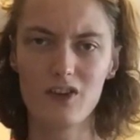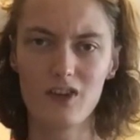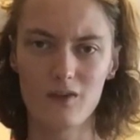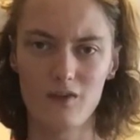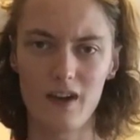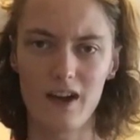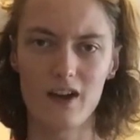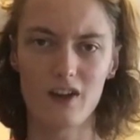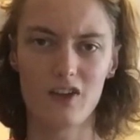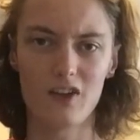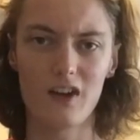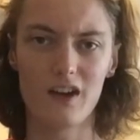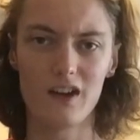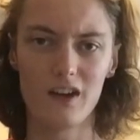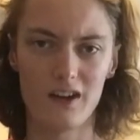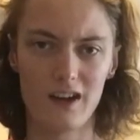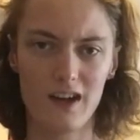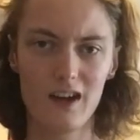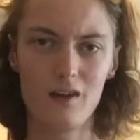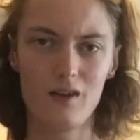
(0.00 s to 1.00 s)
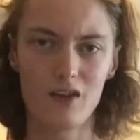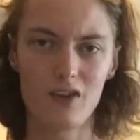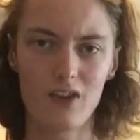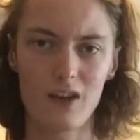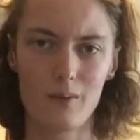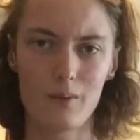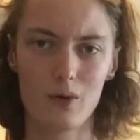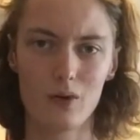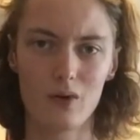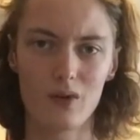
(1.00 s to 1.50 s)
In fact, Silent Hill is
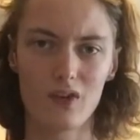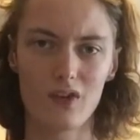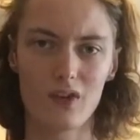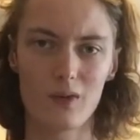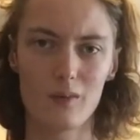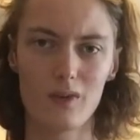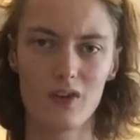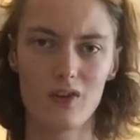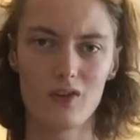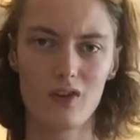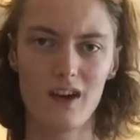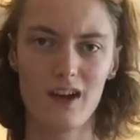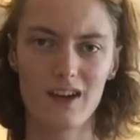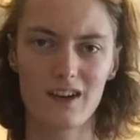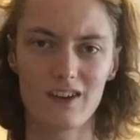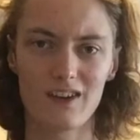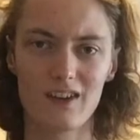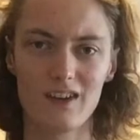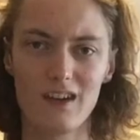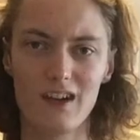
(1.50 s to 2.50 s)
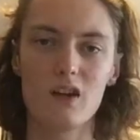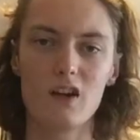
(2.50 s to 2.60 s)
sampled on some of the tracks.